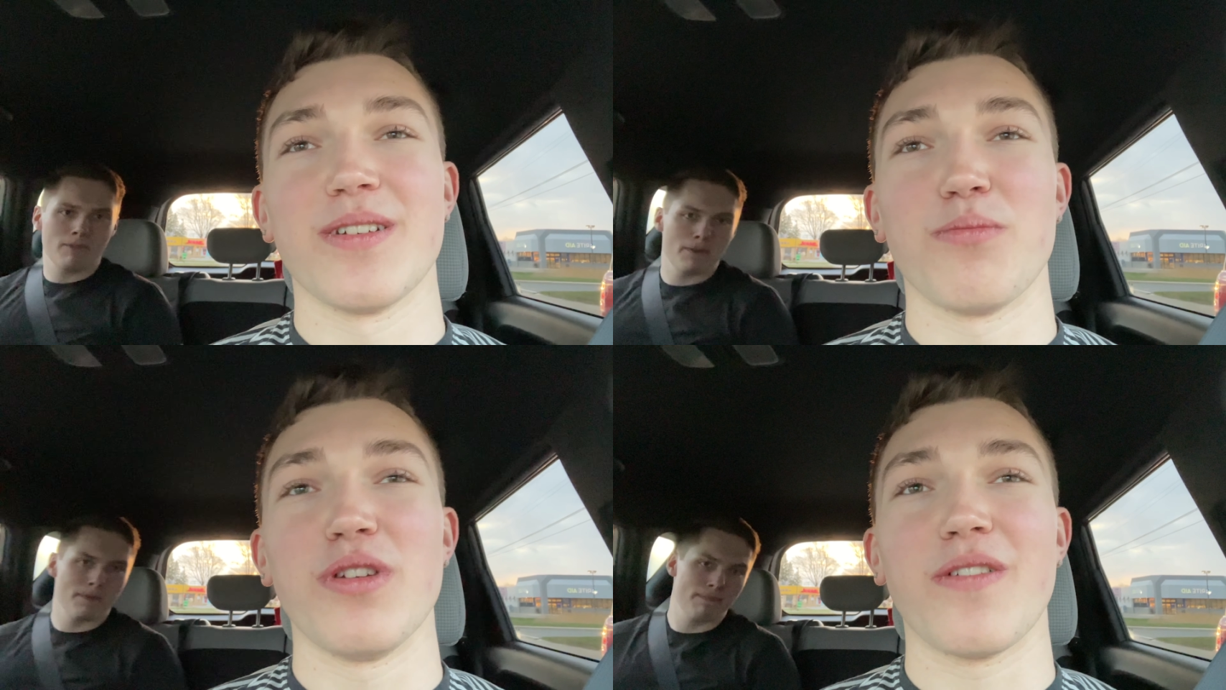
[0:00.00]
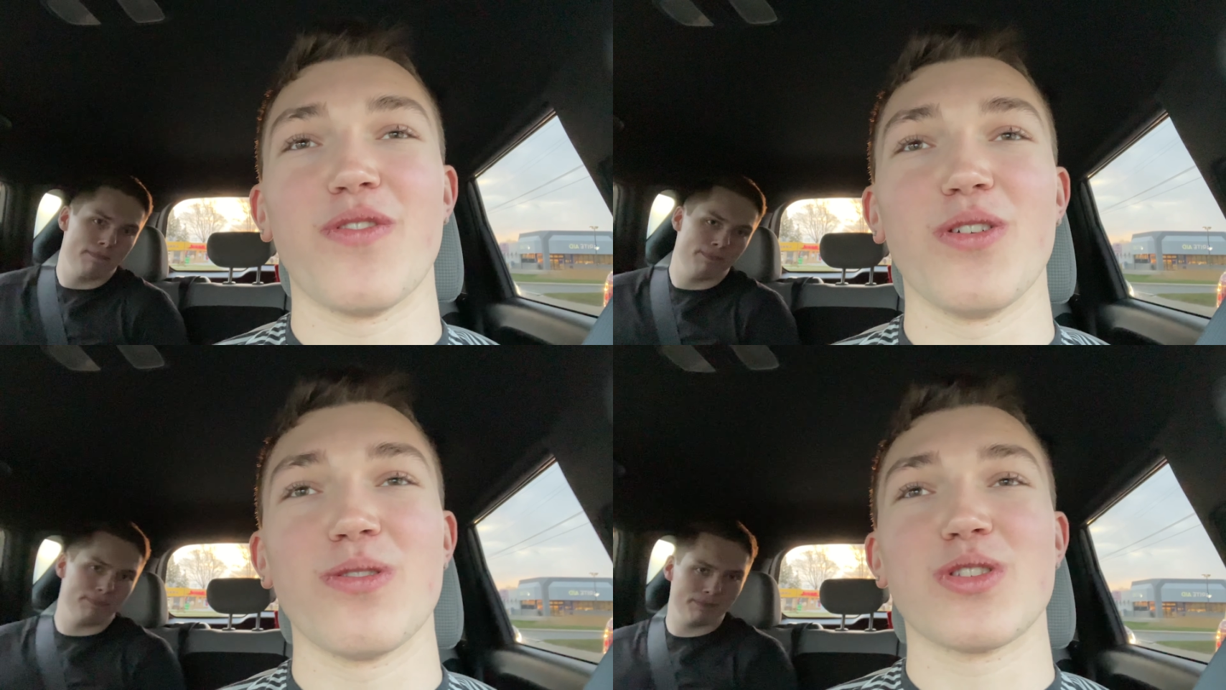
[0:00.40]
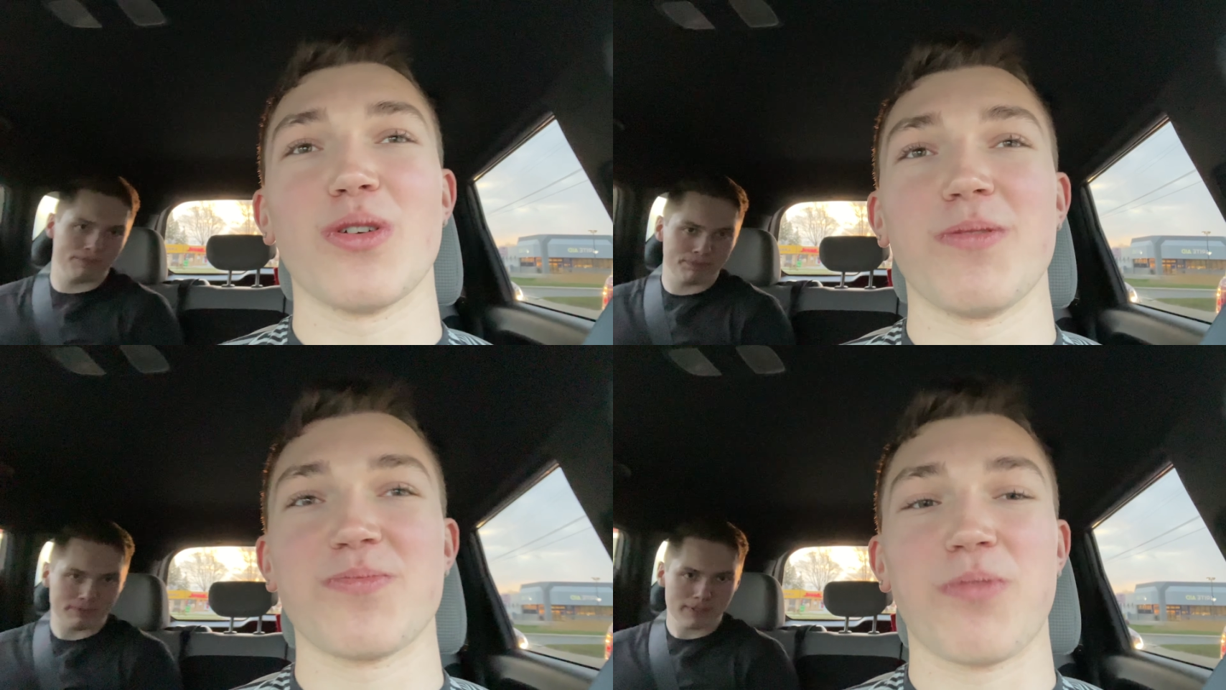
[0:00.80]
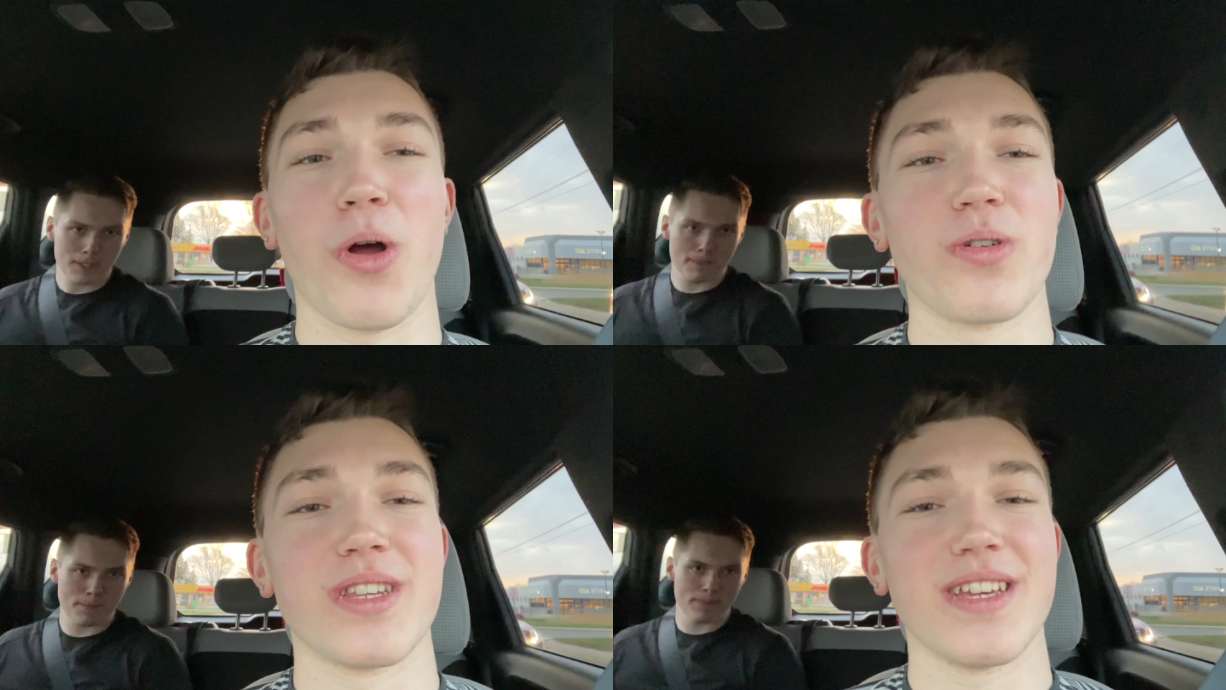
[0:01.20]
Speaker 1: being filled with so much
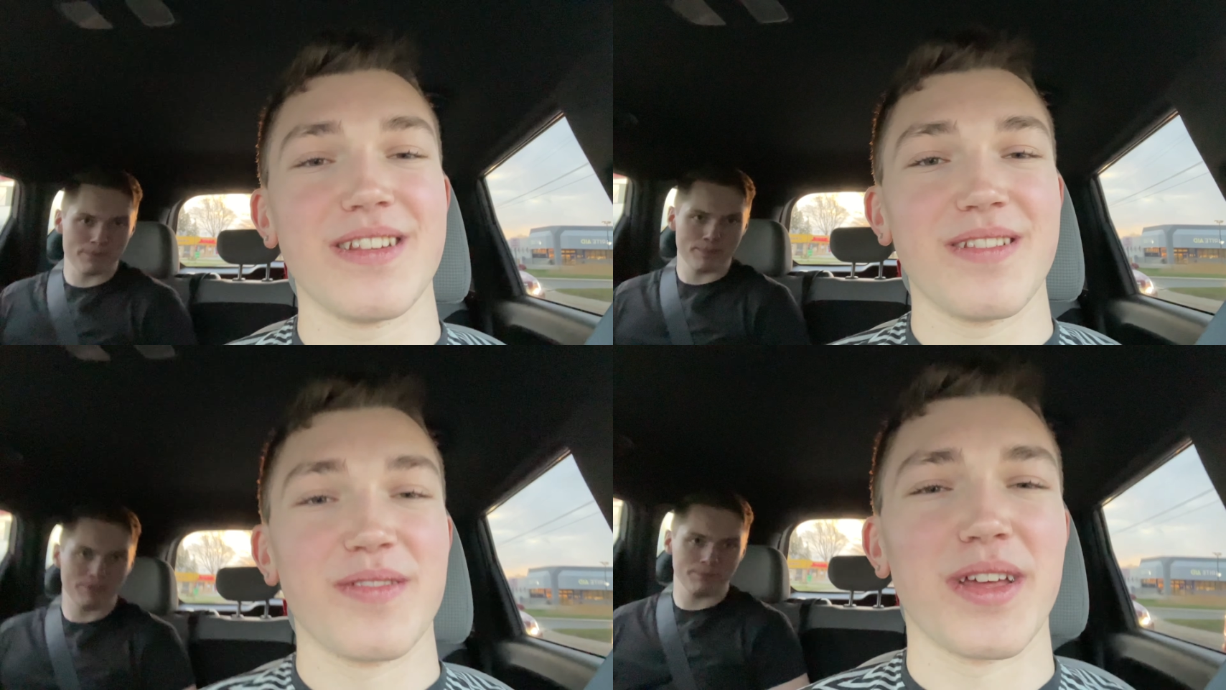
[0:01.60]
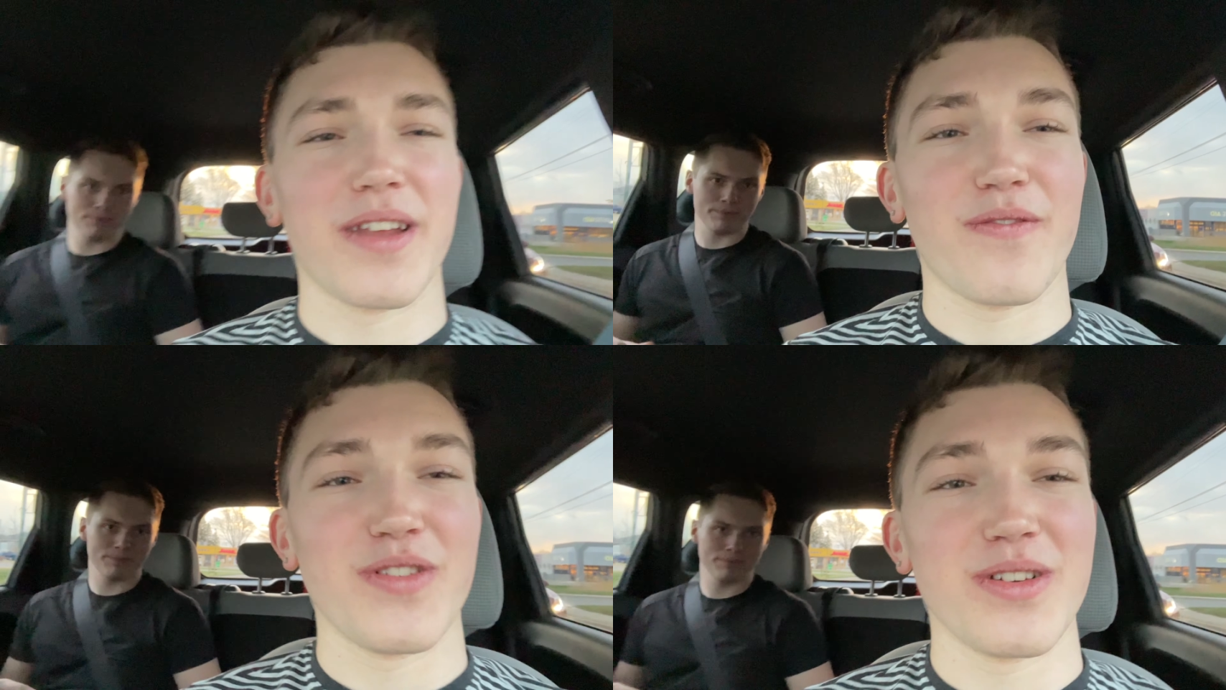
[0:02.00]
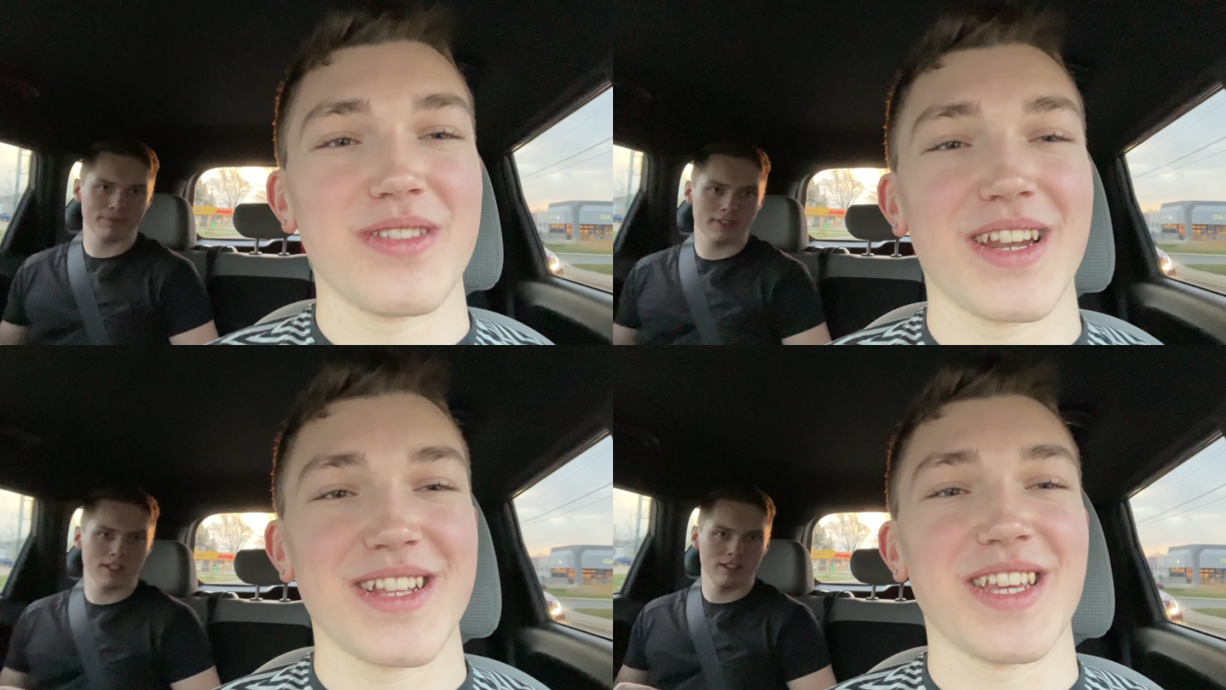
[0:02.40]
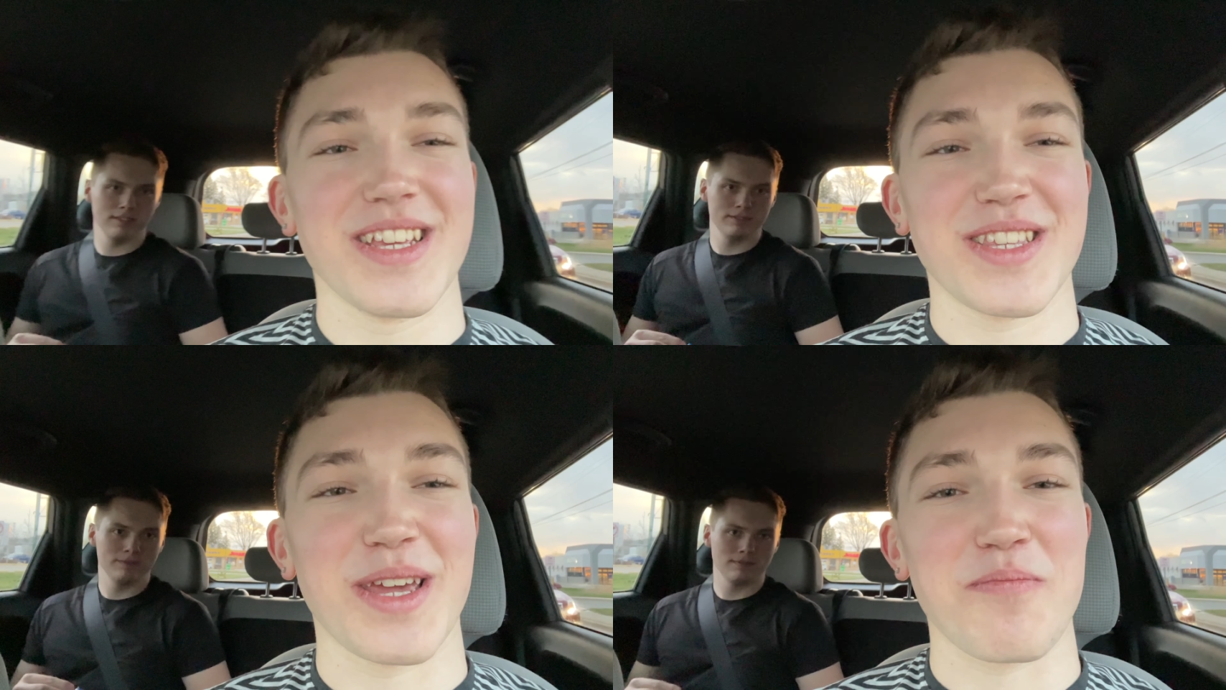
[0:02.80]
protein that it feel, that it
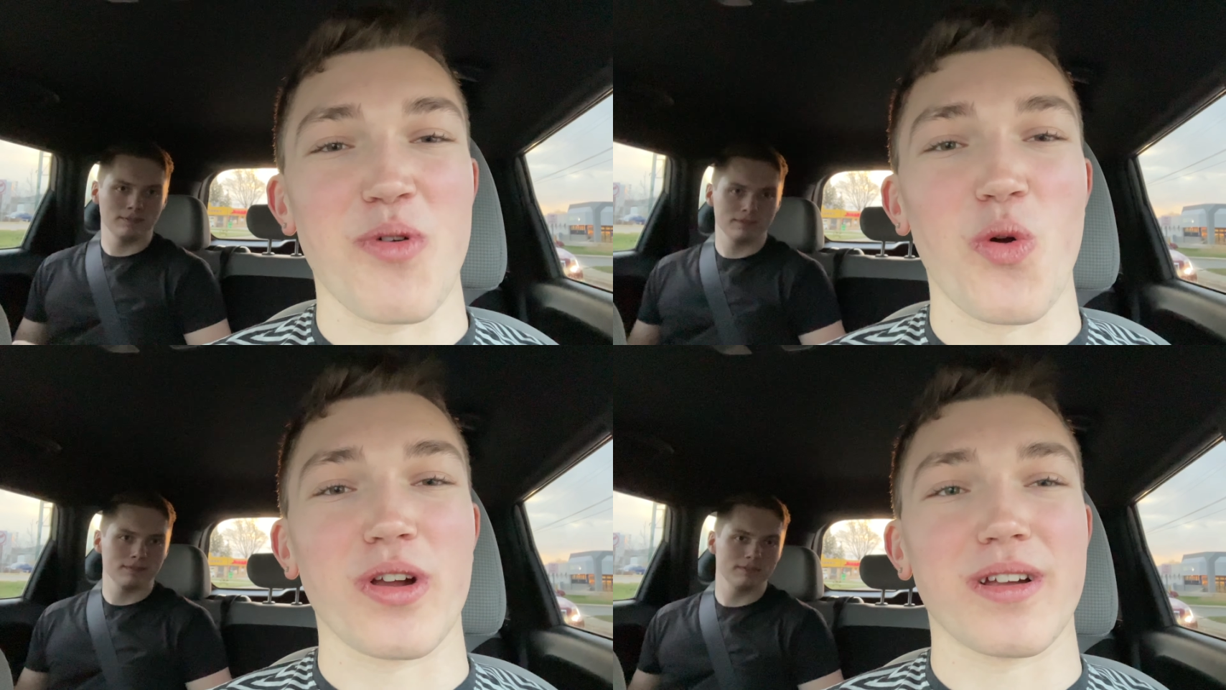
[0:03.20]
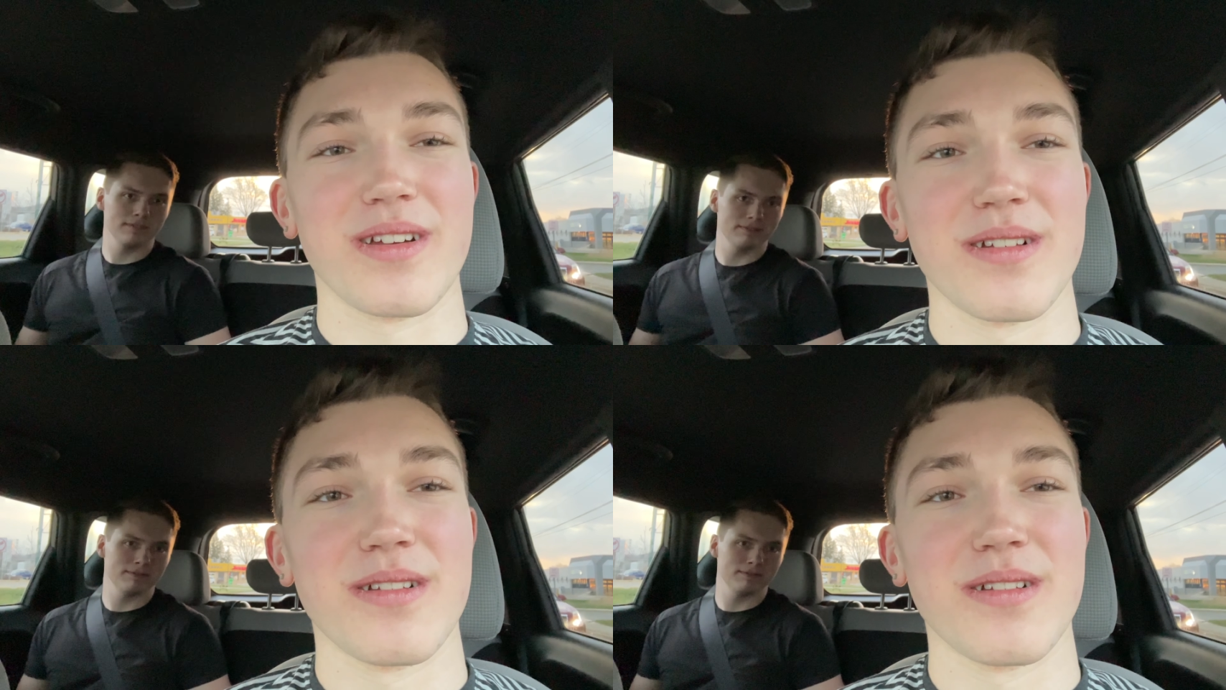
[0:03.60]
tastes like pork.